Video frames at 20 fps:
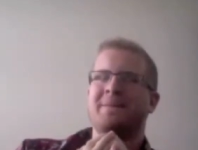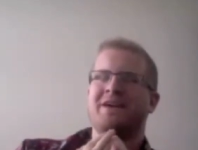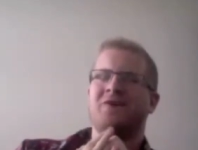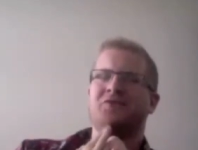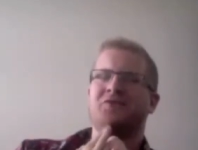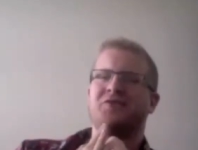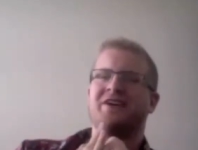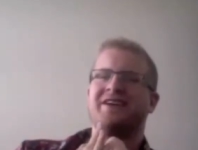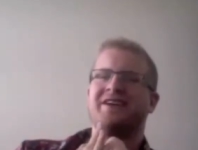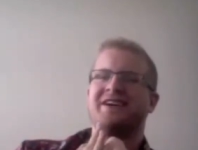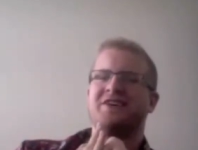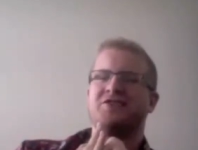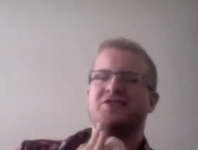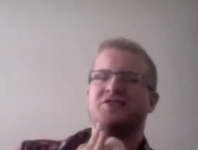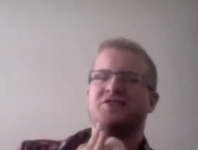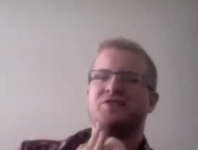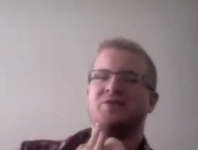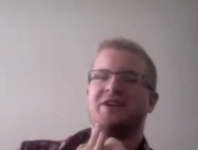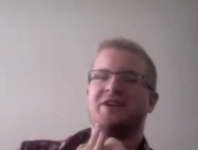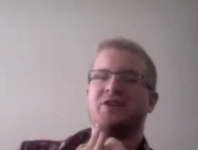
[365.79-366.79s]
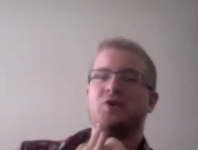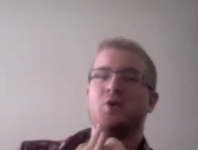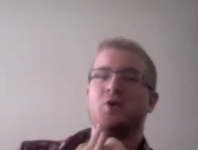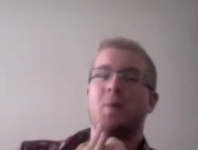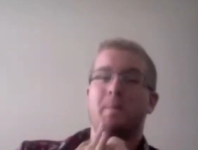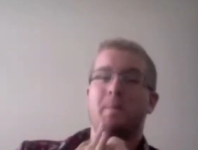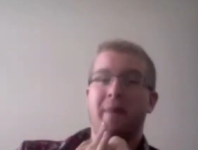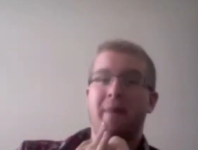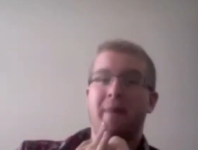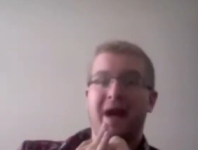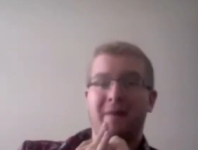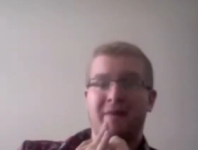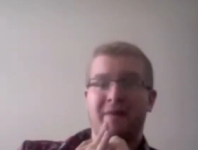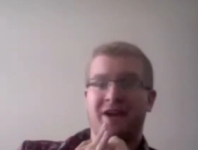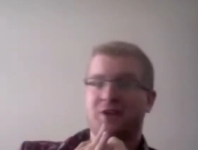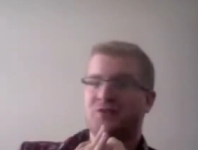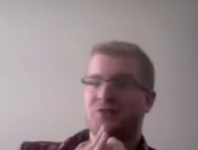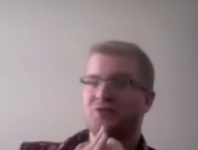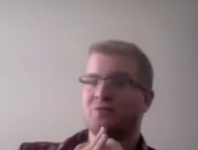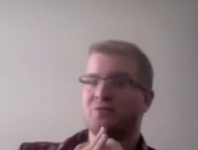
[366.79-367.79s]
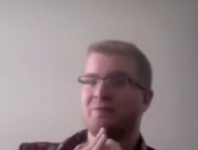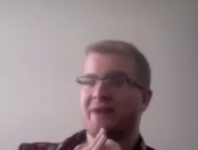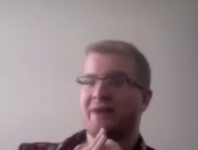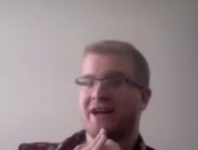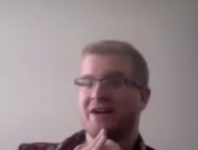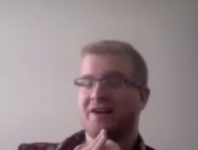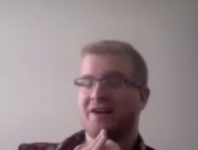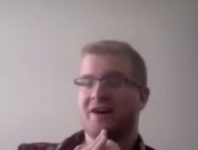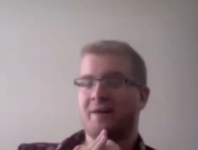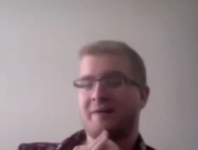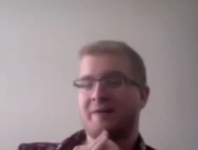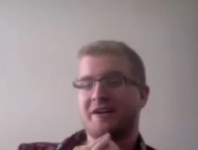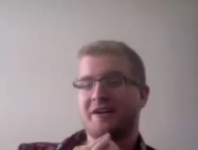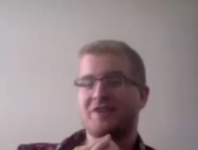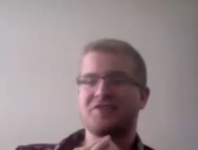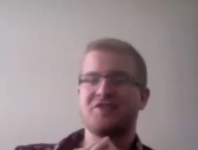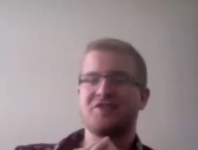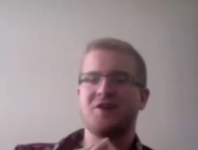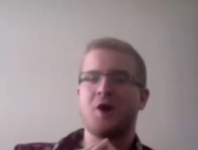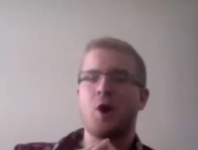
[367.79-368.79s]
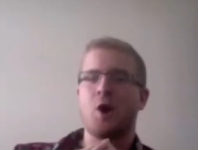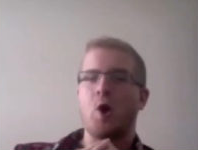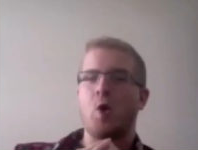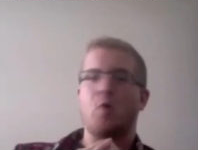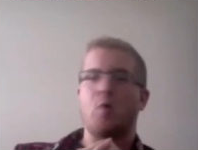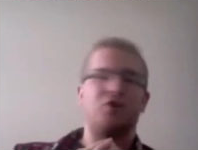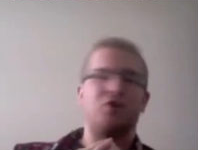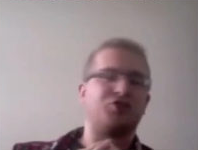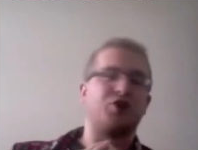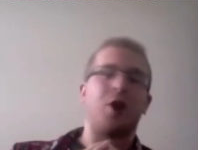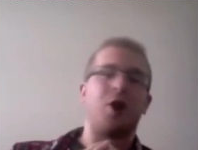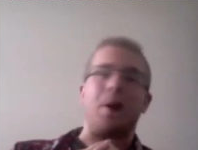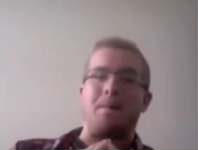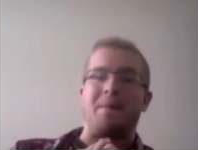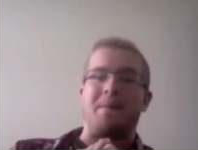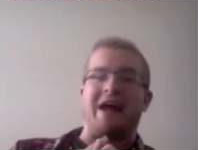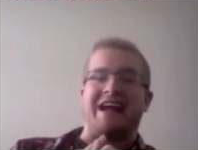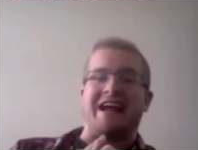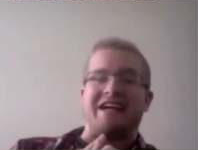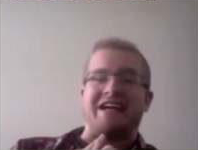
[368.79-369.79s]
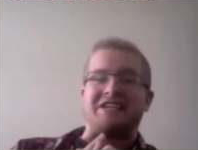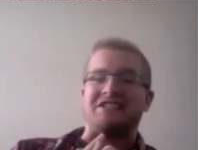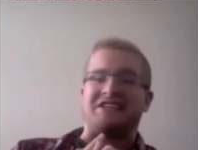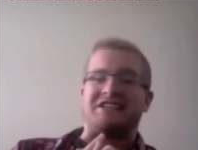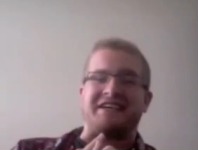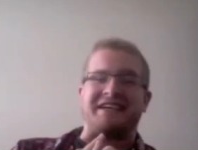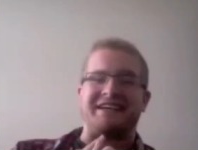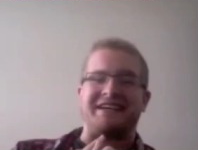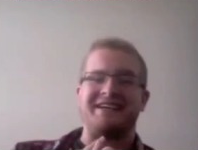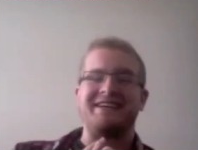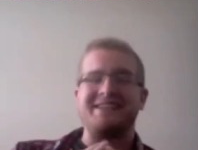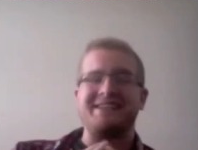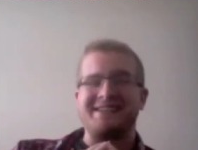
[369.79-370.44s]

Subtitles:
it also connects to the new Batman Superman comics, which are amazing.